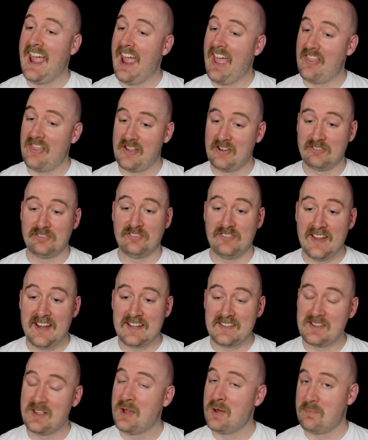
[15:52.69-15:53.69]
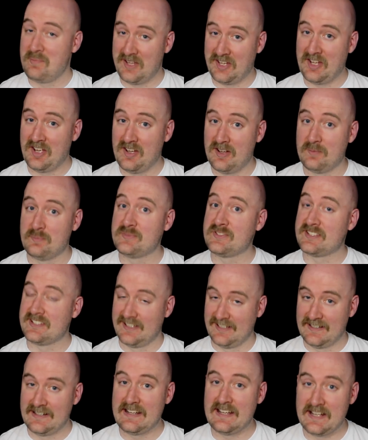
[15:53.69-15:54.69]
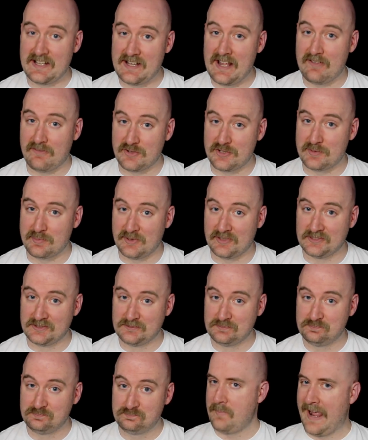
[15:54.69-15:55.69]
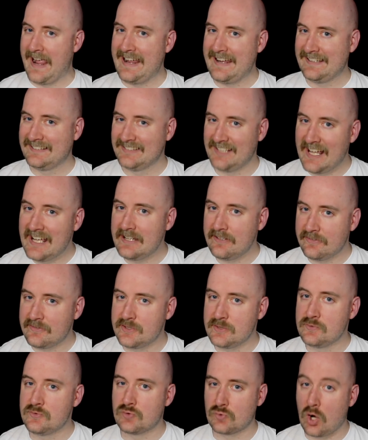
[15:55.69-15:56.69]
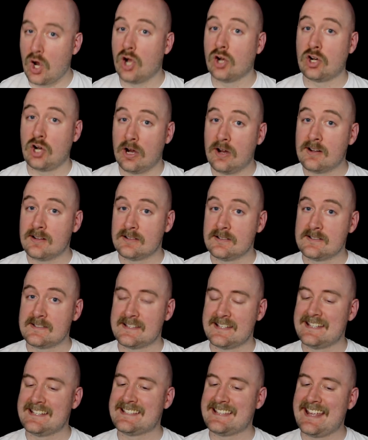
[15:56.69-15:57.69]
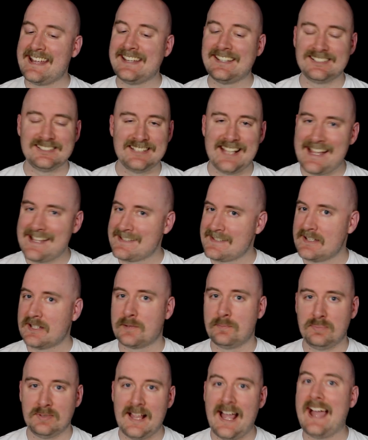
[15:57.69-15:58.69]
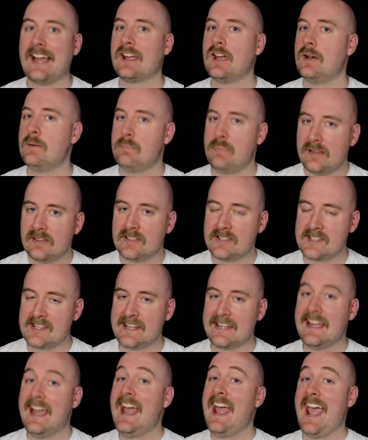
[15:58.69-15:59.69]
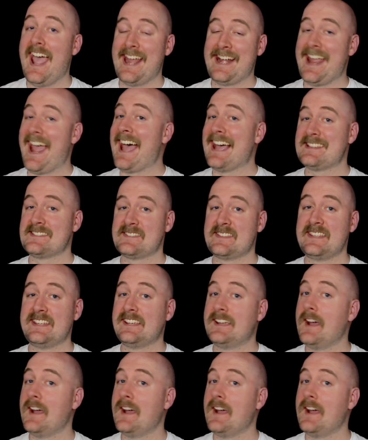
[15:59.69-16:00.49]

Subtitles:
and their fate becomes inevitable. Paying life to draw cards is a classic black ability, and as the